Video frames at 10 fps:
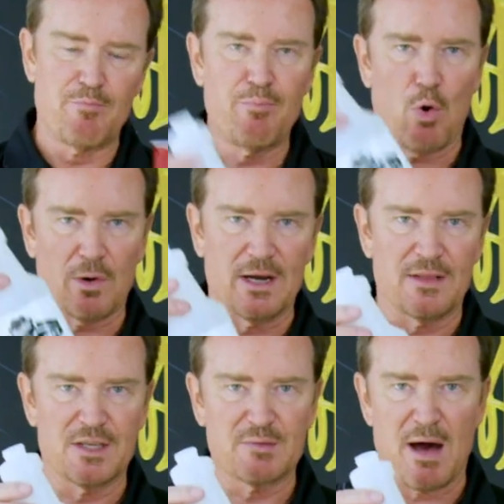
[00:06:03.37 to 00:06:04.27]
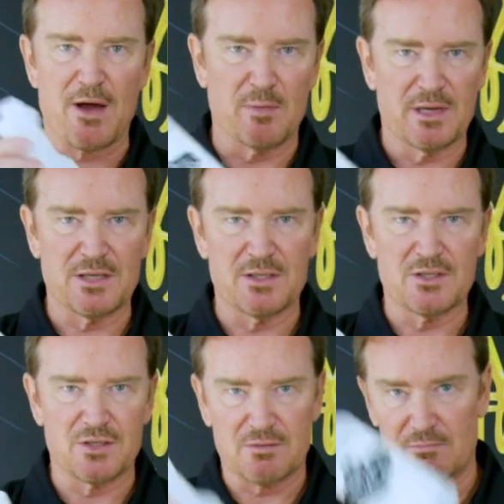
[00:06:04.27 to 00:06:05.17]
pour it into this bottle because
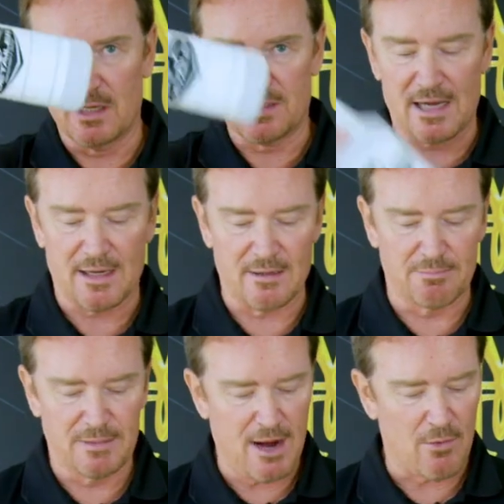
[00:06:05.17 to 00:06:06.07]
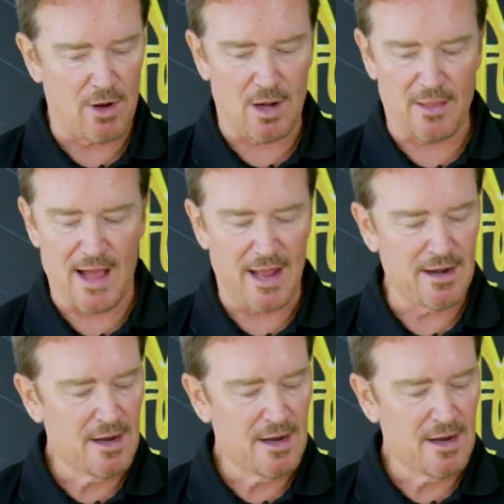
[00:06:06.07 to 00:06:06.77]
it's not going to carry all of that.